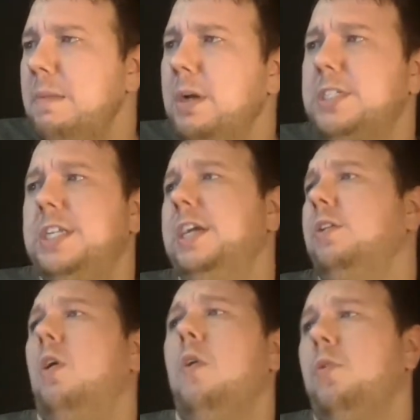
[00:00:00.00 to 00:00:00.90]

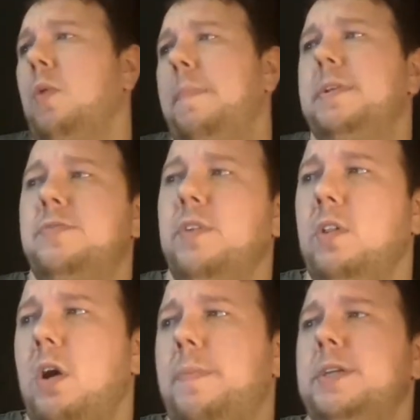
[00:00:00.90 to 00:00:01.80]
musketeer, all their weapons,
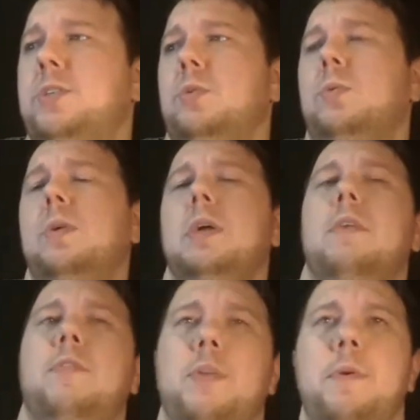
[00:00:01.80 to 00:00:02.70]
flintlock pistol,
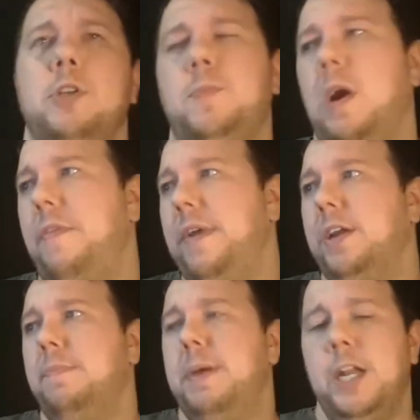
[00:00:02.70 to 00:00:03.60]
for the most part, I think
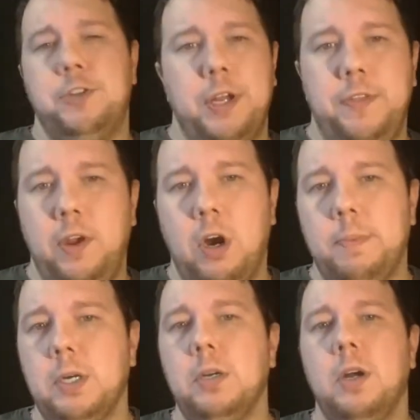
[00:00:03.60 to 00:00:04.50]
could penetrate the
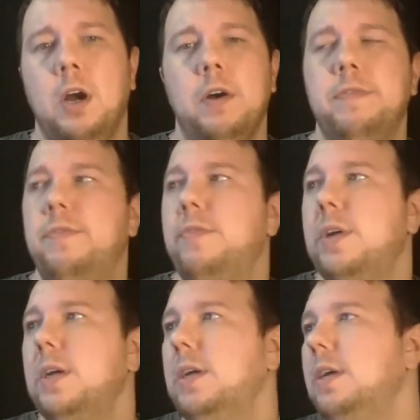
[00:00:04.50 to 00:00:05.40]
armor of
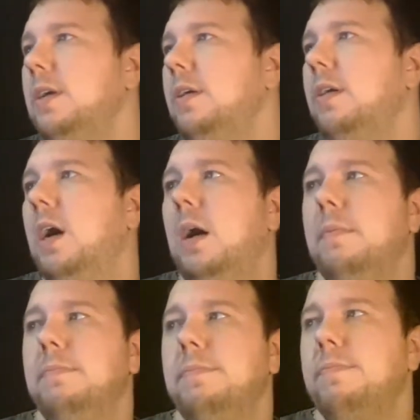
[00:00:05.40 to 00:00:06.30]

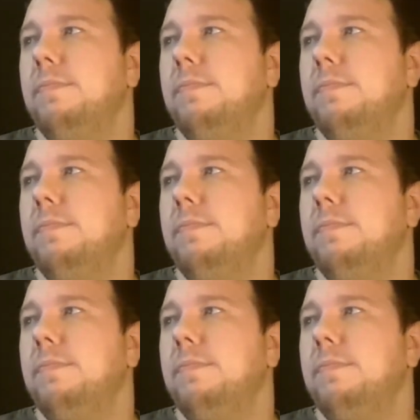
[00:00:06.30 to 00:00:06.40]
Vlad